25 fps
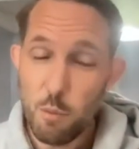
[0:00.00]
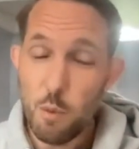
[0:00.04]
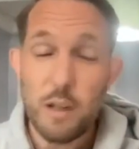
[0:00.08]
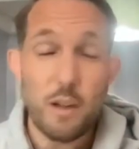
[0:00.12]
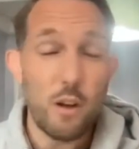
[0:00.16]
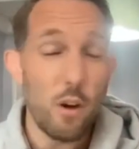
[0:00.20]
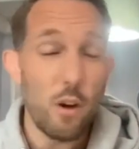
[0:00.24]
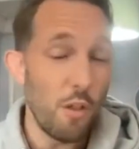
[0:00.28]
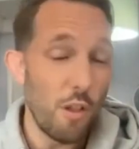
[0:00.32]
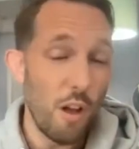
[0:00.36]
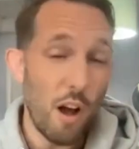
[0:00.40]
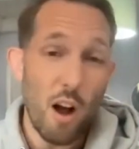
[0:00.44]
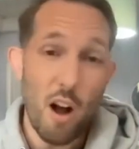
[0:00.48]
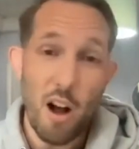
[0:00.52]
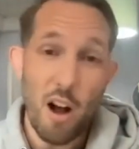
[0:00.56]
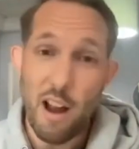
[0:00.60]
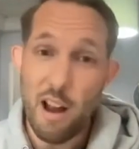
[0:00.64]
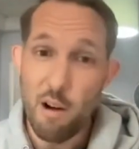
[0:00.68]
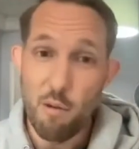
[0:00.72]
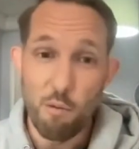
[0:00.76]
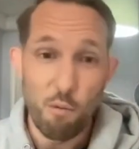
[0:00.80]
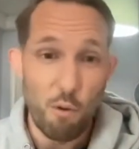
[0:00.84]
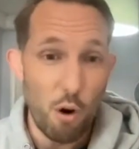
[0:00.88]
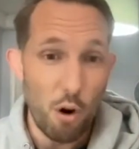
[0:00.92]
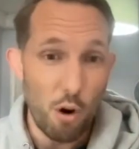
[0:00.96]
We got the
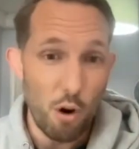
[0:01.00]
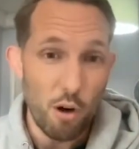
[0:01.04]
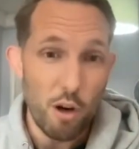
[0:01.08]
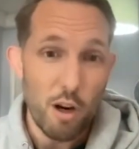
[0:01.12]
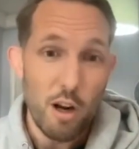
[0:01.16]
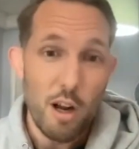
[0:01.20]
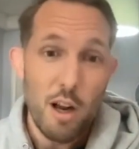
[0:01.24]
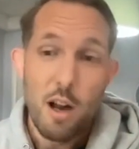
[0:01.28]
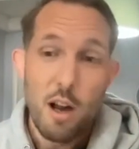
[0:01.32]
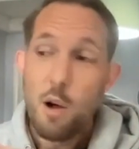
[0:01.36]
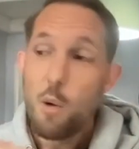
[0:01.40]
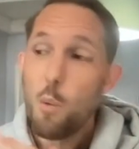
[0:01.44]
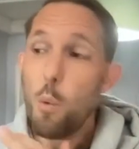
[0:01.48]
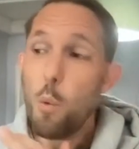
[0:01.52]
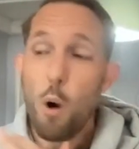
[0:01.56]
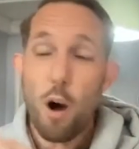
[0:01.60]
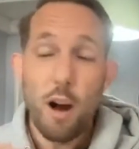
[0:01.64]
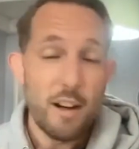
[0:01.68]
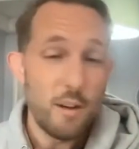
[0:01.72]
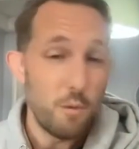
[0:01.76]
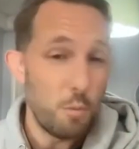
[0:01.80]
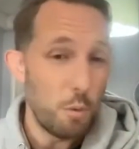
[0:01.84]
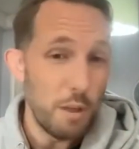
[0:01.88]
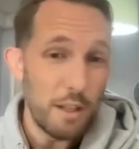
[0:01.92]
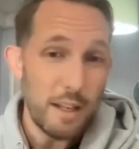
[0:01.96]
hire wrong.
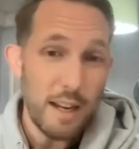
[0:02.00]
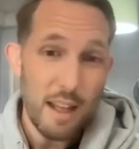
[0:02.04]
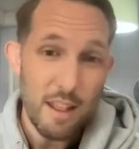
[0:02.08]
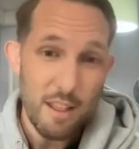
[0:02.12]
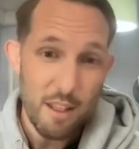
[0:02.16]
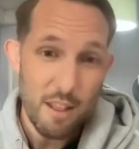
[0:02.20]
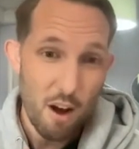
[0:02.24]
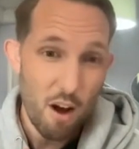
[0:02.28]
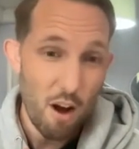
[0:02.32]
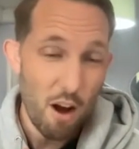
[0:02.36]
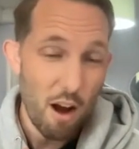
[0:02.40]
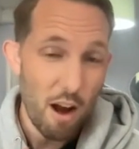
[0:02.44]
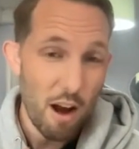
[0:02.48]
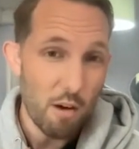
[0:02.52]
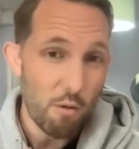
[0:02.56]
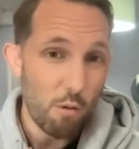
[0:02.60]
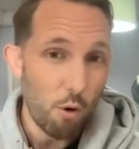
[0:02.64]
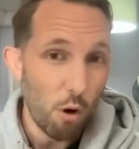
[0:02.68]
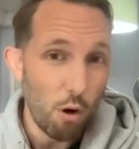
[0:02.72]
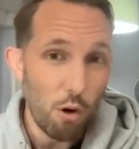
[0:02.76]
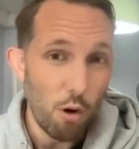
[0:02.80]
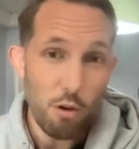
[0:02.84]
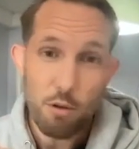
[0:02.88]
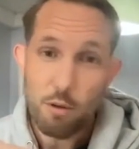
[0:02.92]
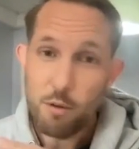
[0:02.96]
Why did we get the hire
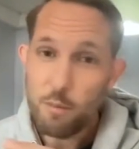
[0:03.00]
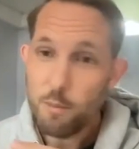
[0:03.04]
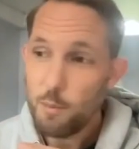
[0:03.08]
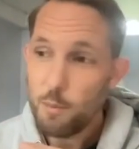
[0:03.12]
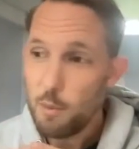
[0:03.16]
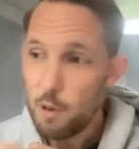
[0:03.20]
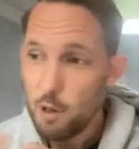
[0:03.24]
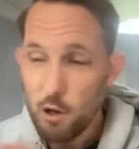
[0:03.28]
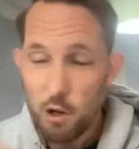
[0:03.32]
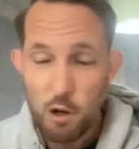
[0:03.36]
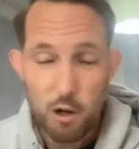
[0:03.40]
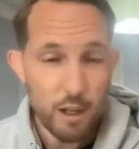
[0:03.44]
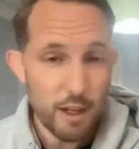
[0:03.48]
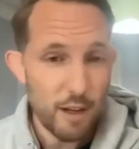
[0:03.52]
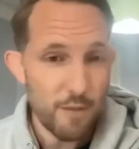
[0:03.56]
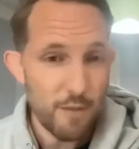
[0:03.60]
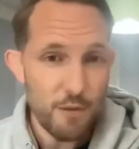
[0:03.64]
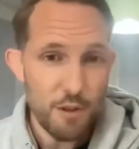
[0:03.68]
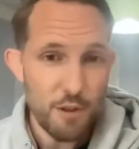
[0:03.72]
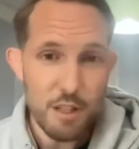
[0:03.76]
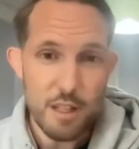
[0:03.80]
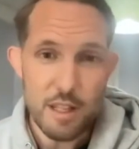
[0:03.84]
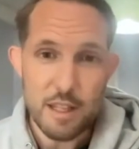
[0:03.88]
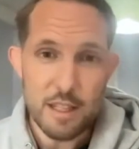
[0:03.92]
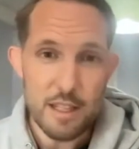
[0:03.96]
wrong? Look
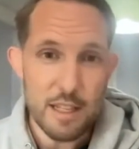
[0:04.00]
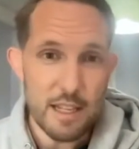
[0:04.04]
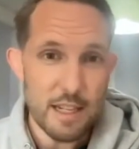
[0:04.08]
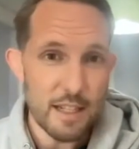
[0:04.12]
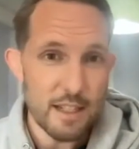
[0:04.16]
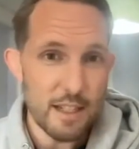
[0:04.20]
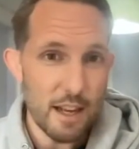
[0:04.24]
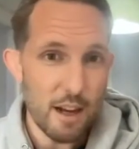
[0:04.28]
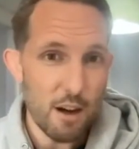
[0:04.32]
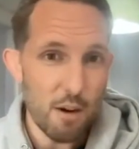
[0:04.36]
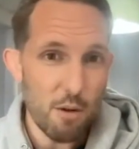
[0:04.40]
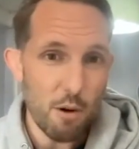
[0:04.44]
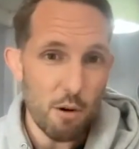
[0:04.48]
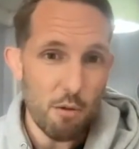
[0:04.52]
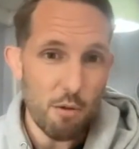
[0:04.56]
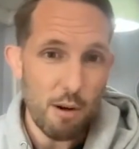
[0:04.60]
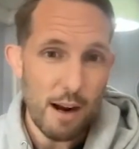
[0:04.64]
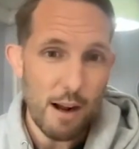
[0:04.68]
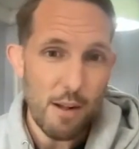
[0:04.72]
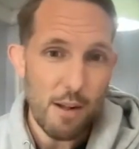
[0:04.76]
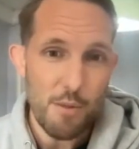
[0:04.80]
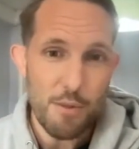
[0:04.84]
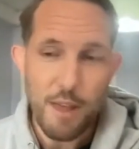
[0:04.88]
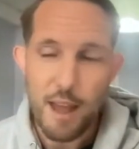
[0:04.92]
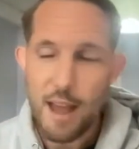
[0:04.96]
into the detail
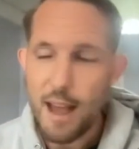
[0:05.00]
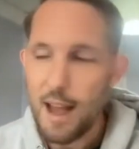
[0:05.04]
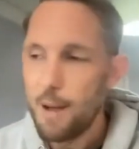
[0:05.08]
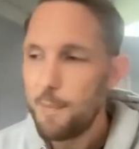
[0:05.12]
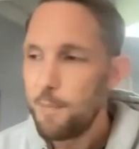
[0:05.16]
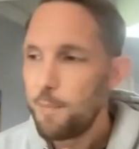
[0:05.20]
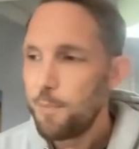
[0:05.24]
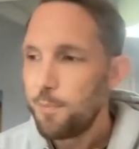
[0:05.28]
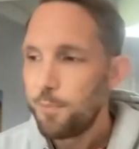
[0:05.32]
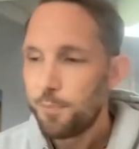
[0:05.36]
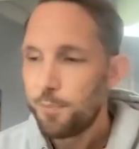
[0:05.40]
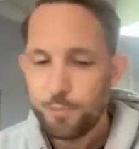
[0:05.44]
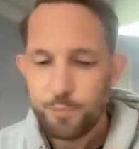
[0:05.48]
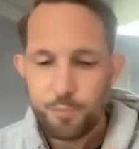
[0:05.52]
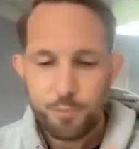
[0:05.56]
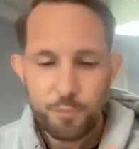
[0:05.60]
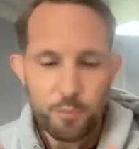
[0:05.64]
around that.